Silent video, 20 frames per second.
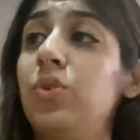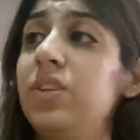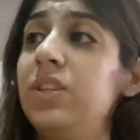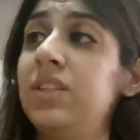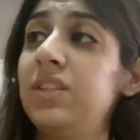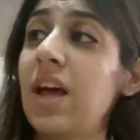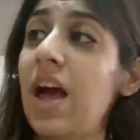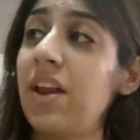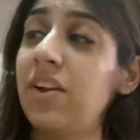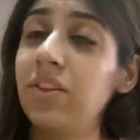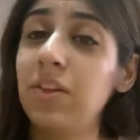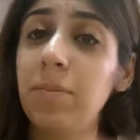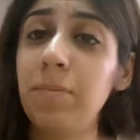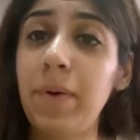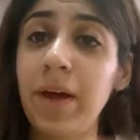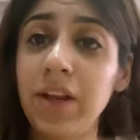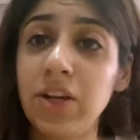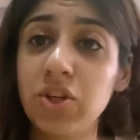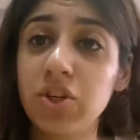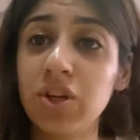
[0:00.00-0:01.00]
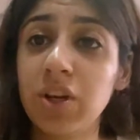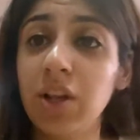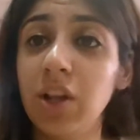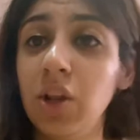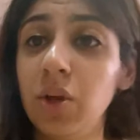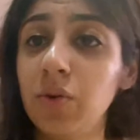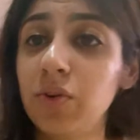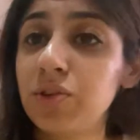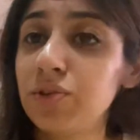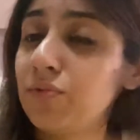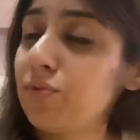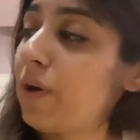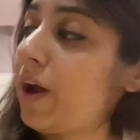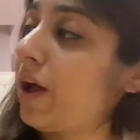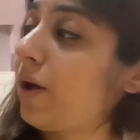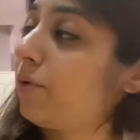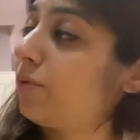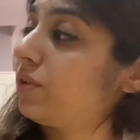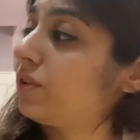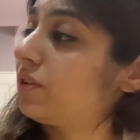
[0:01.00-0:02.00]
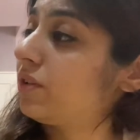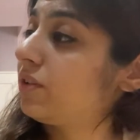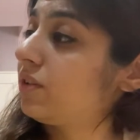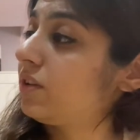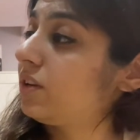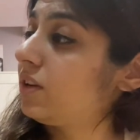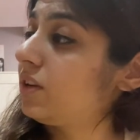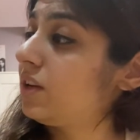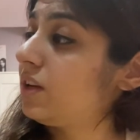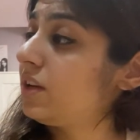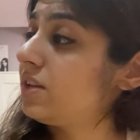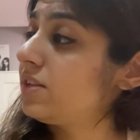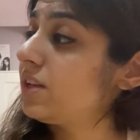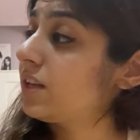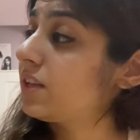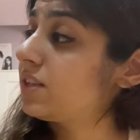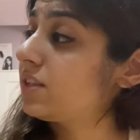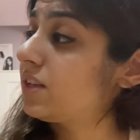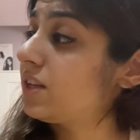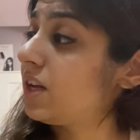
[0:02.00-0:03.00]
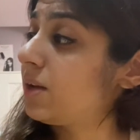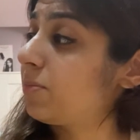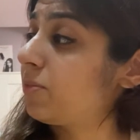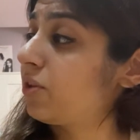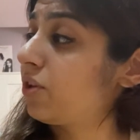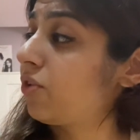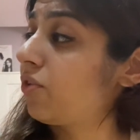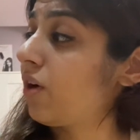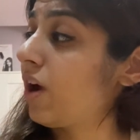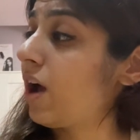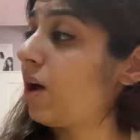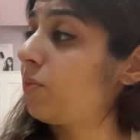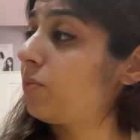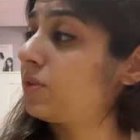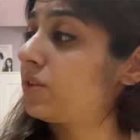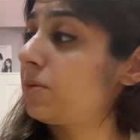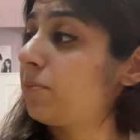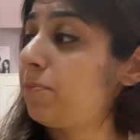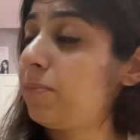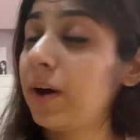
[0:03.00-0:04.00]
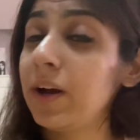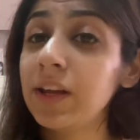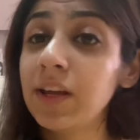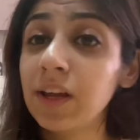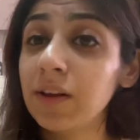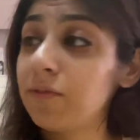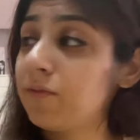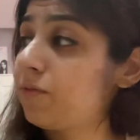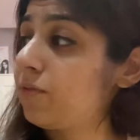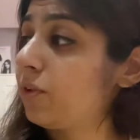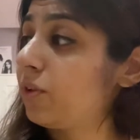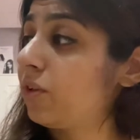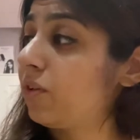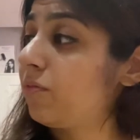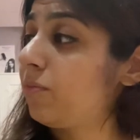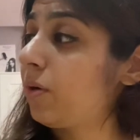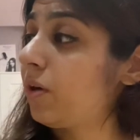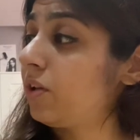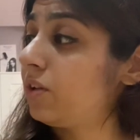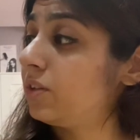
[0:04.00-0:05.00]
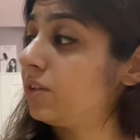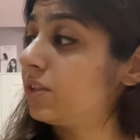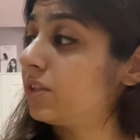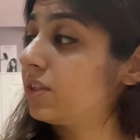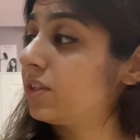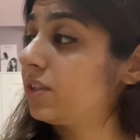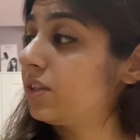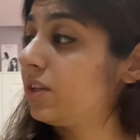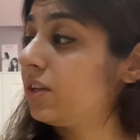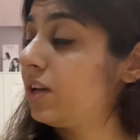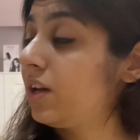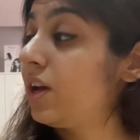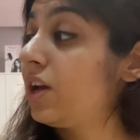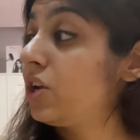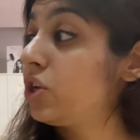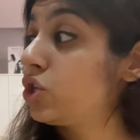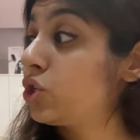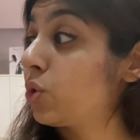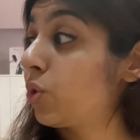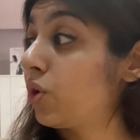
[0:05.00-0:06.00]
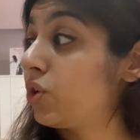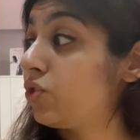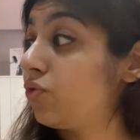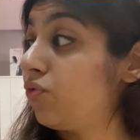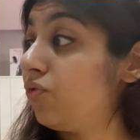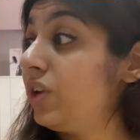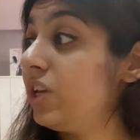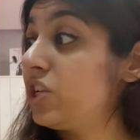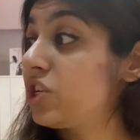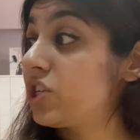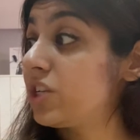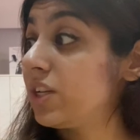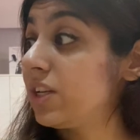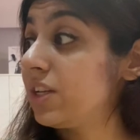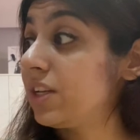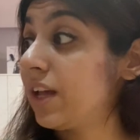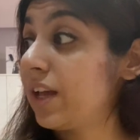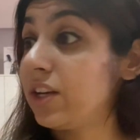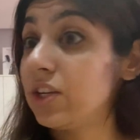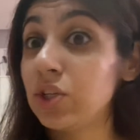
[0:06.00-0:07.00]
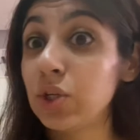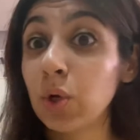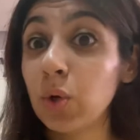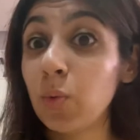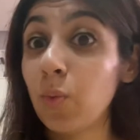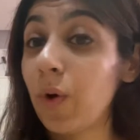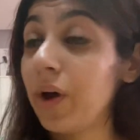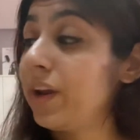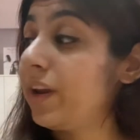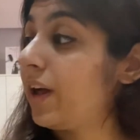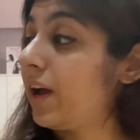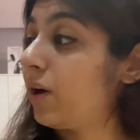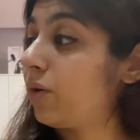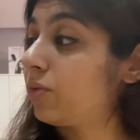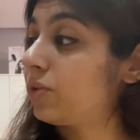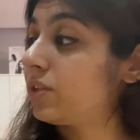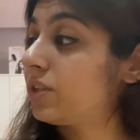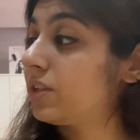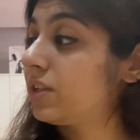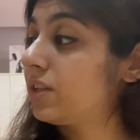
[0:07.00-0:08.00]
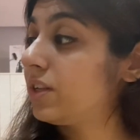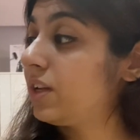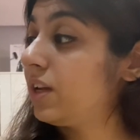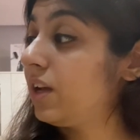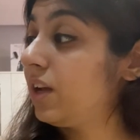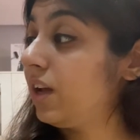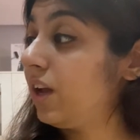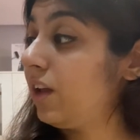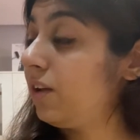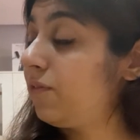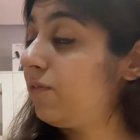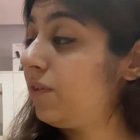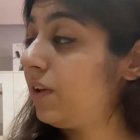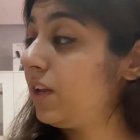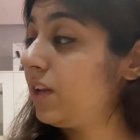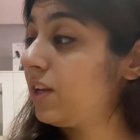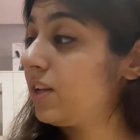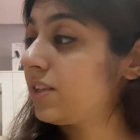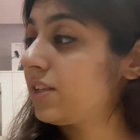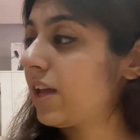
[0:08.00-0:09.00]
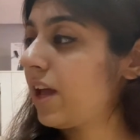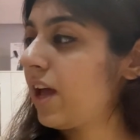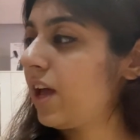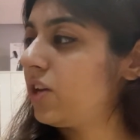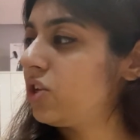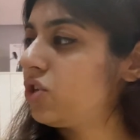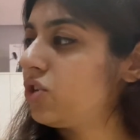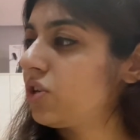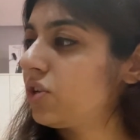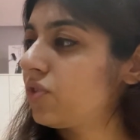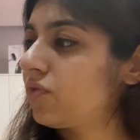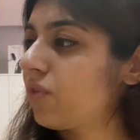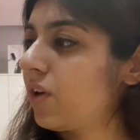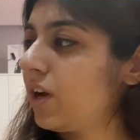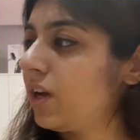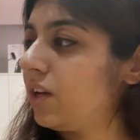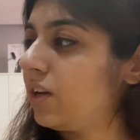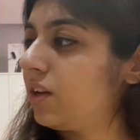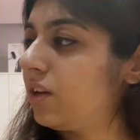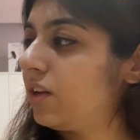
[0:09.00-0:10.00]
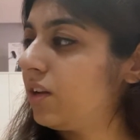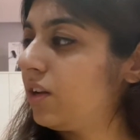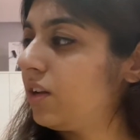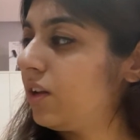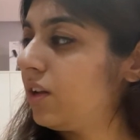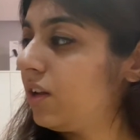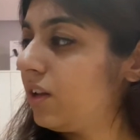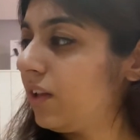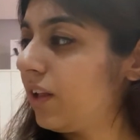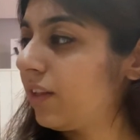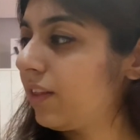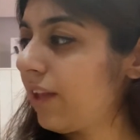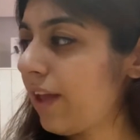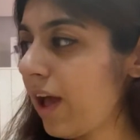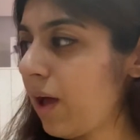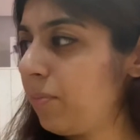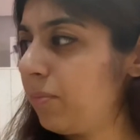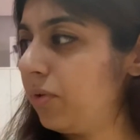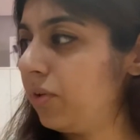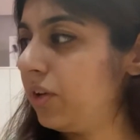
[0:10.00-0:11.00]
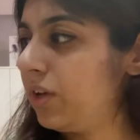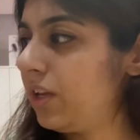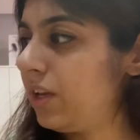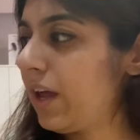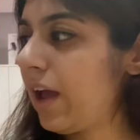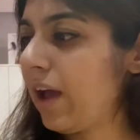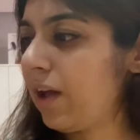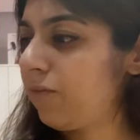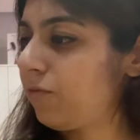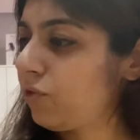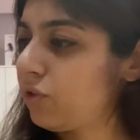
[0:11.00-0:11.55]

sat on the bench and looked around. Next to him on the ground was a bucket full of balls. George reached in and took one out. It fit in his hand just right, like the apple he'd had for a